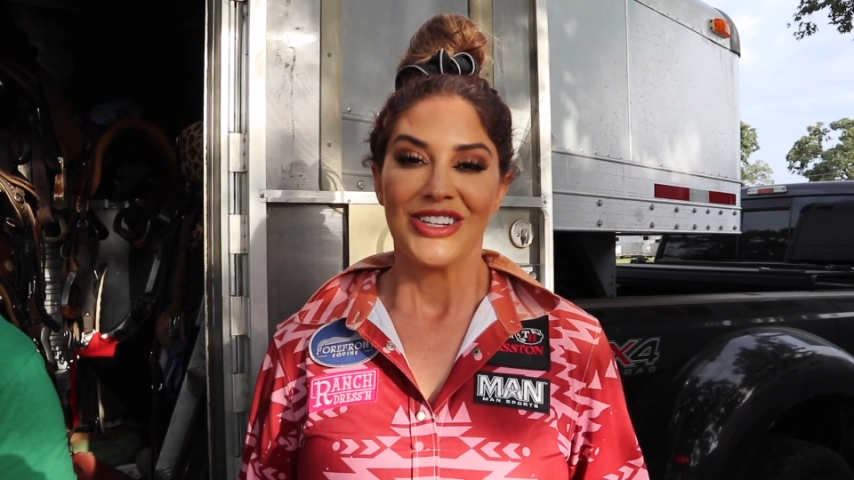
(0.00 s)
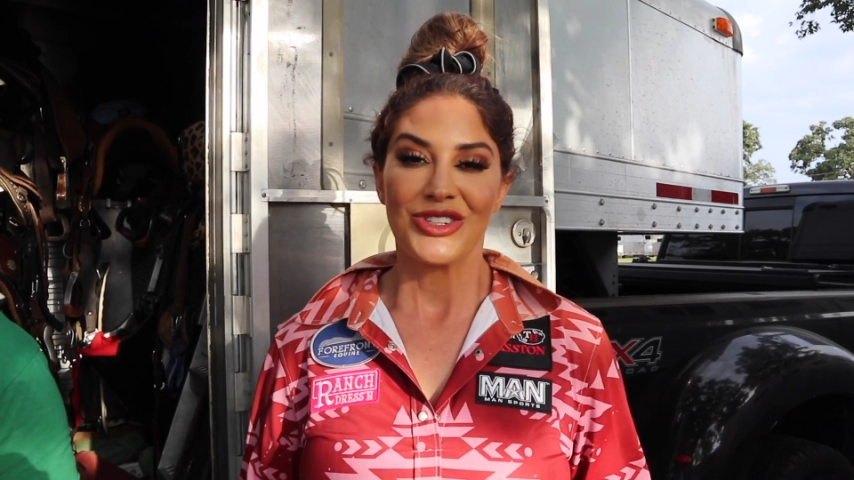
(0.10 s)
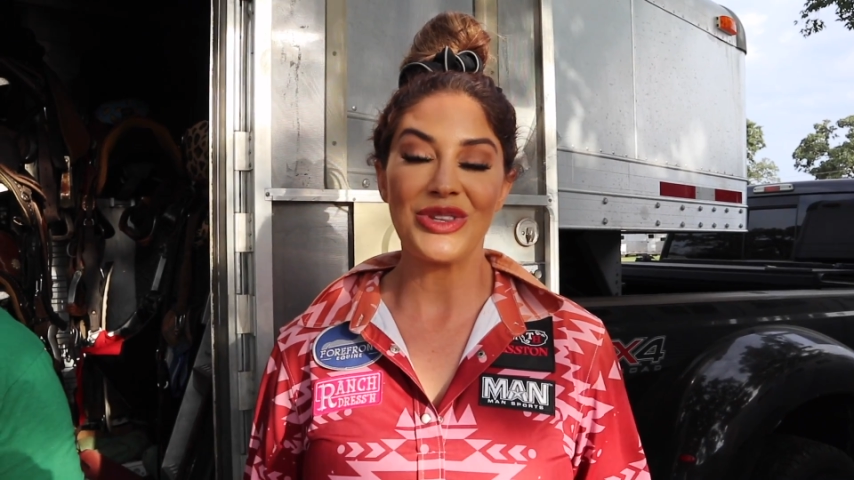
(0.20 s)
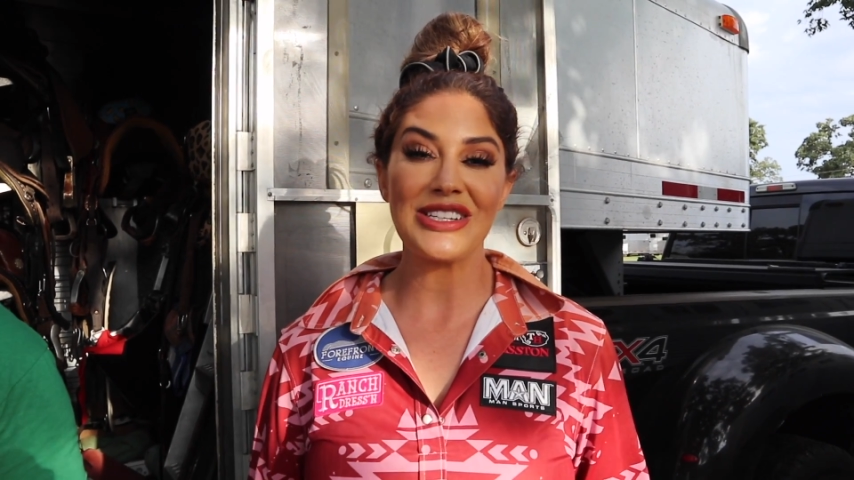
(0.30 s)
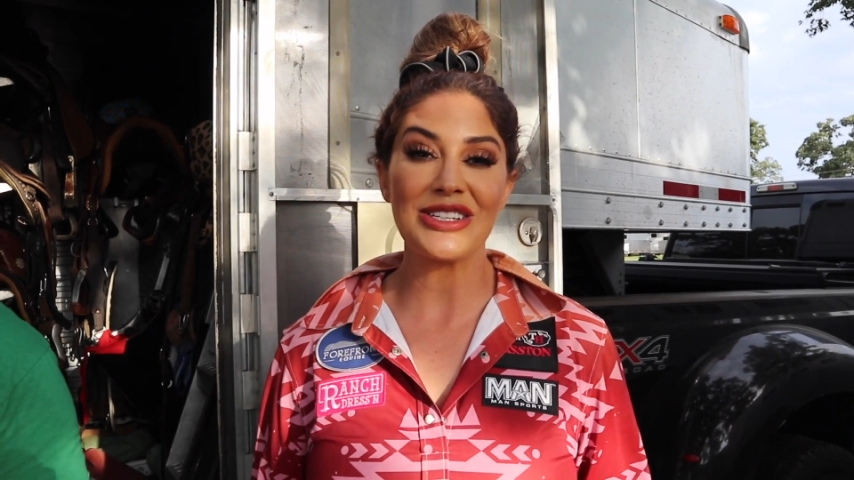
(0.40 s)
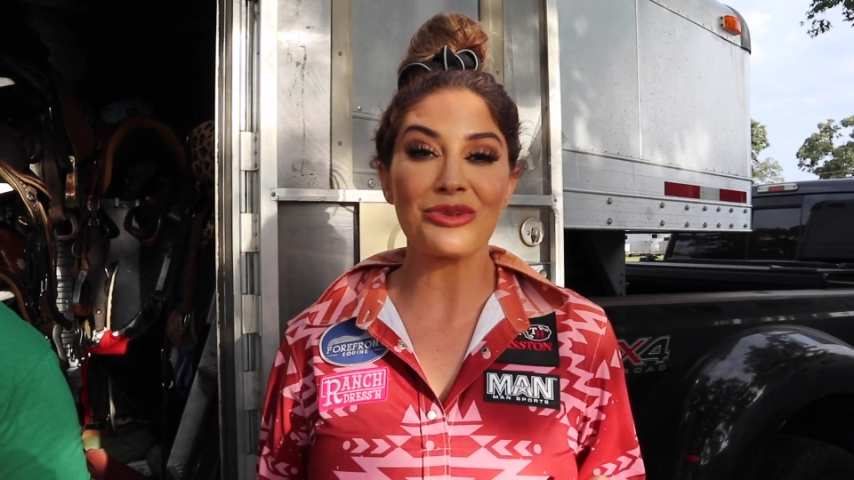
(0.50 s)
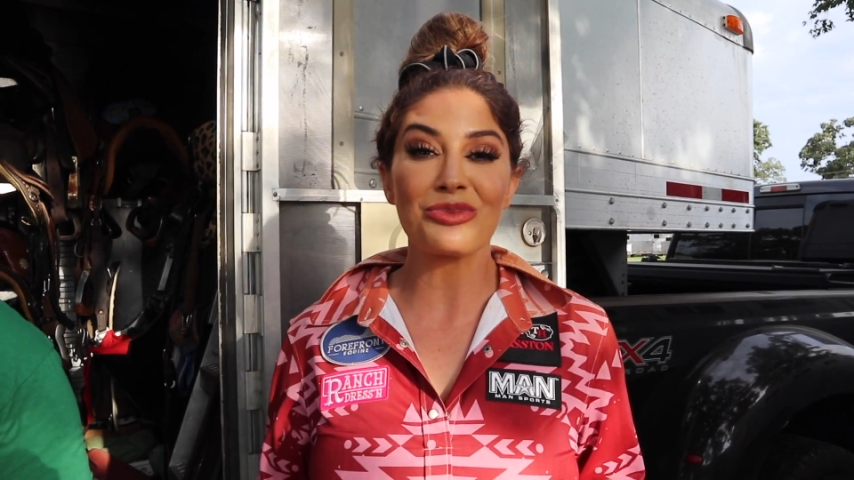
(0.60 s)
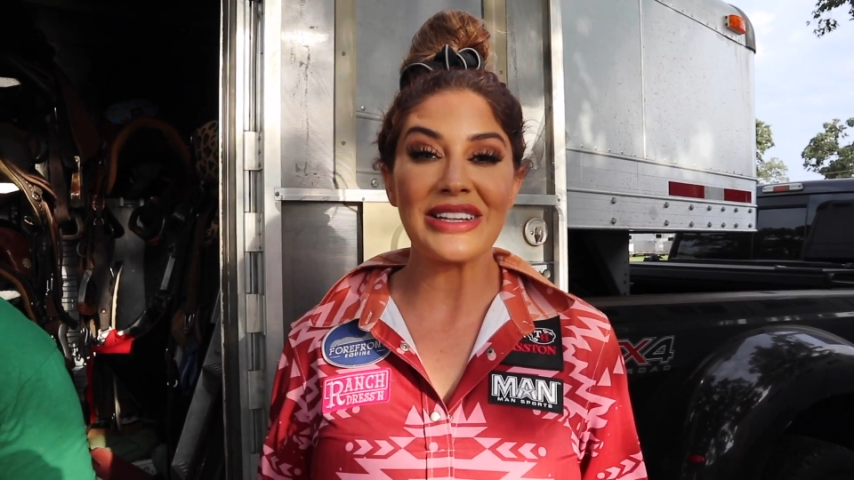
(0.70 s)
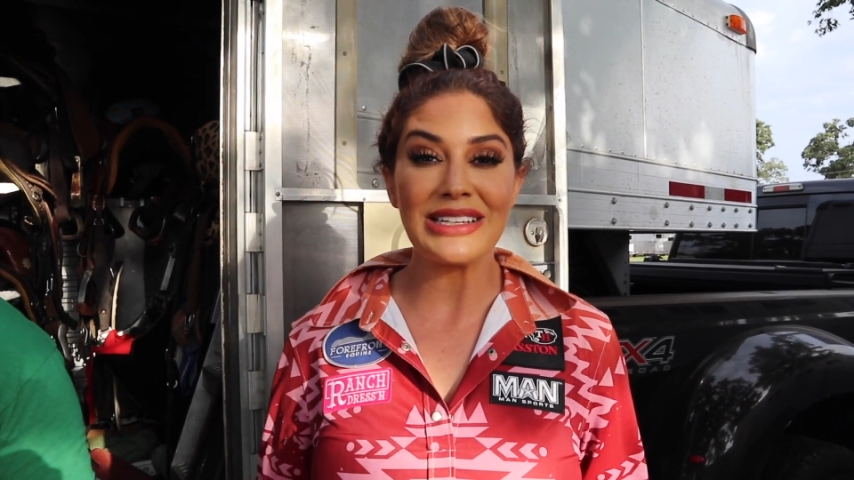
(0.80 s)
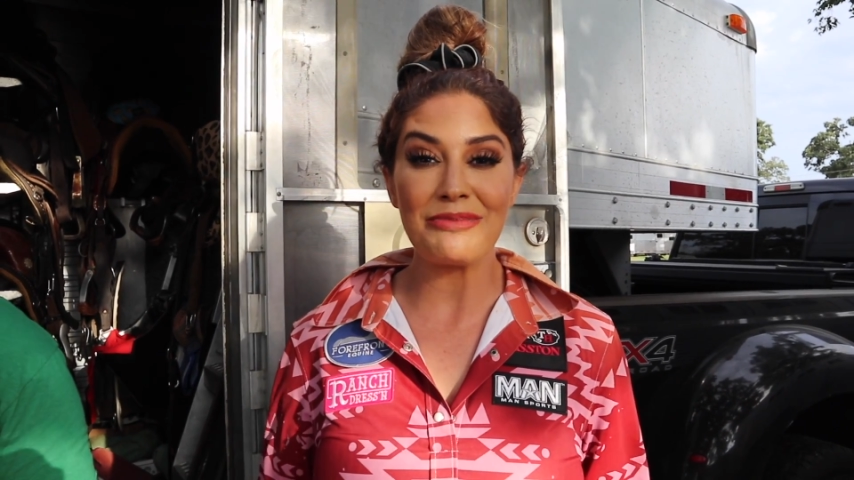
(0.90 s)
so this is a
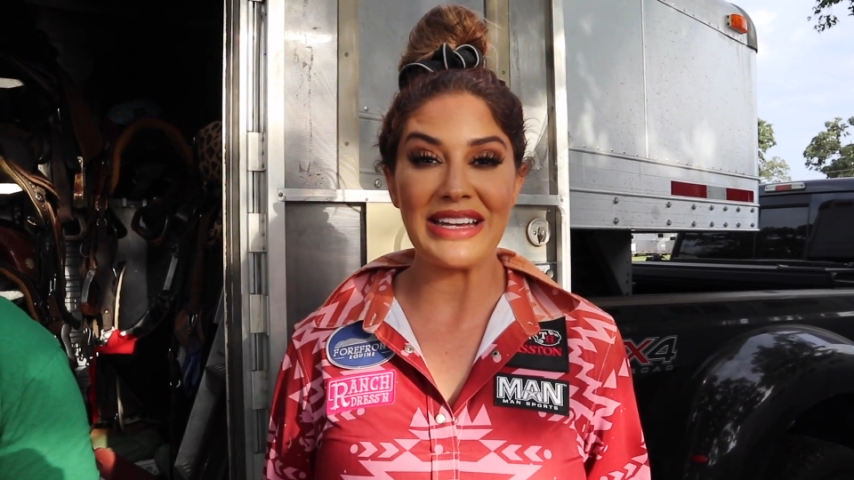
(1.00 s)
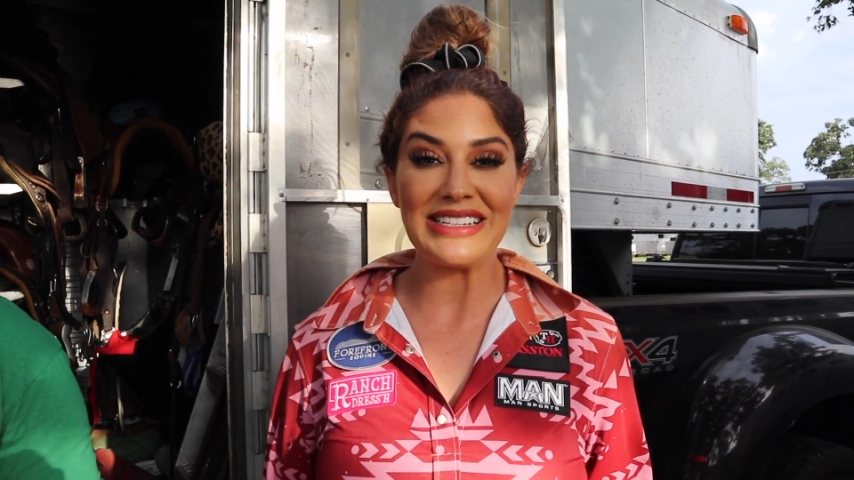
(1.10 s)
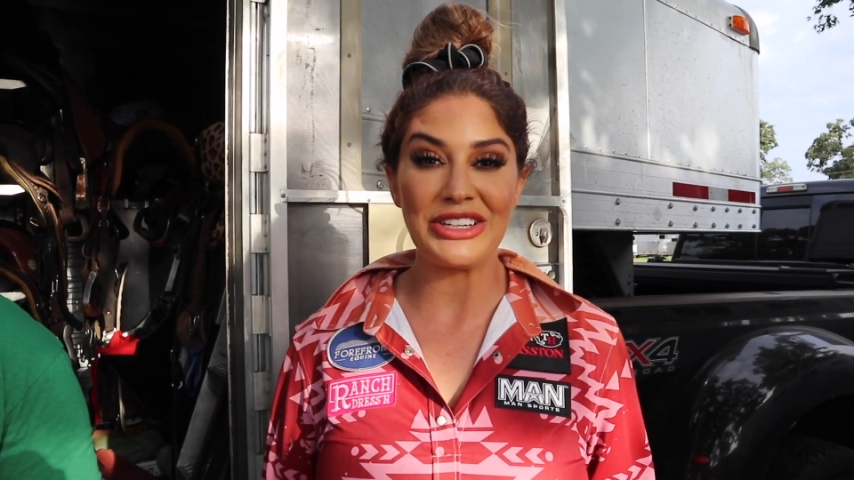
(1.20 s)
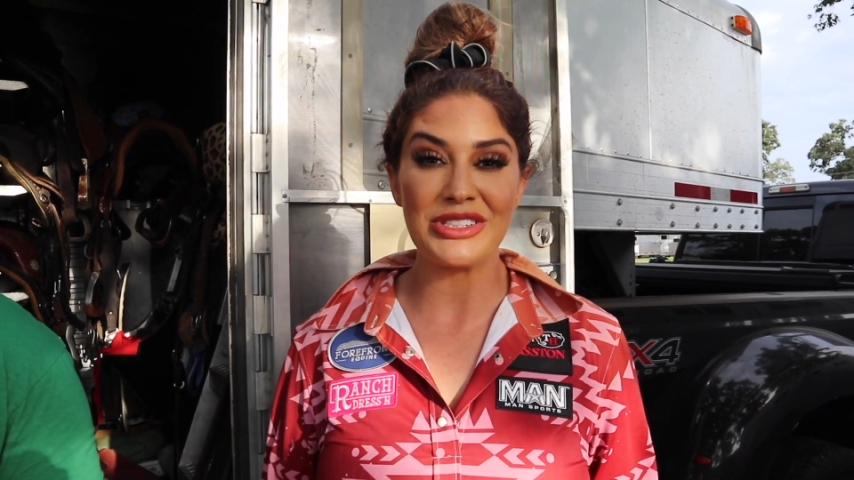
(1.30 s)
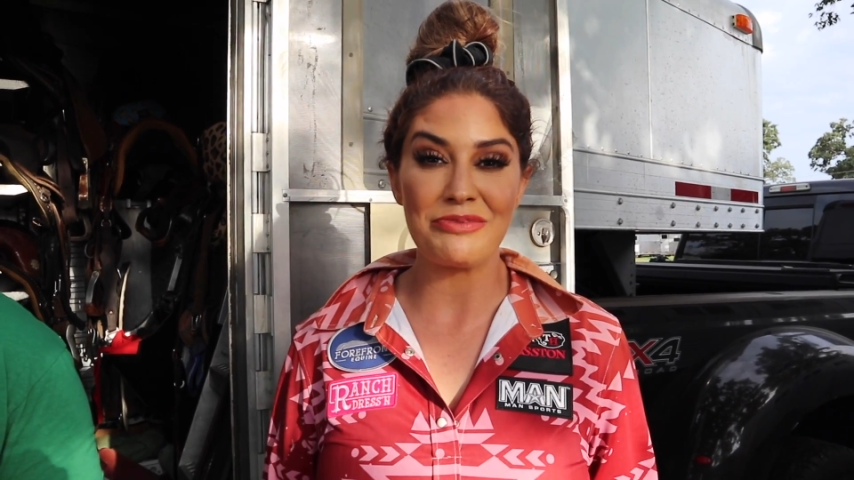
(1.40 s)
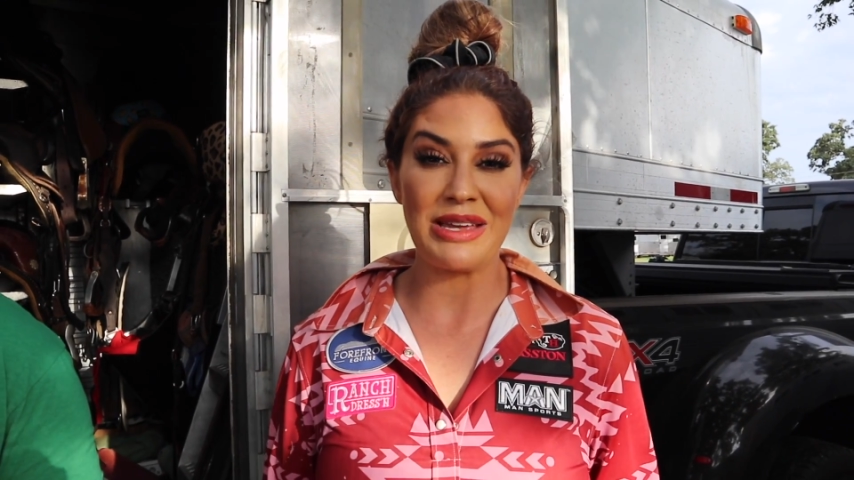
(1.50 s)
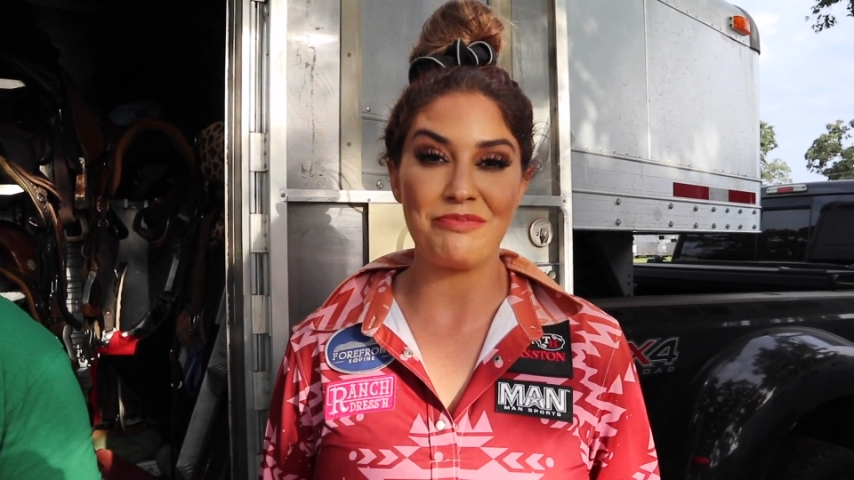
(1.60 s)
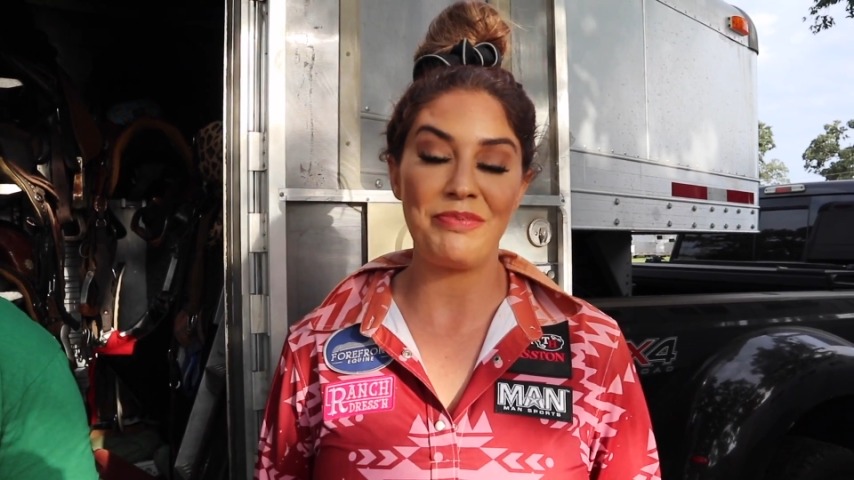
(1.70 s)
really big deal to me.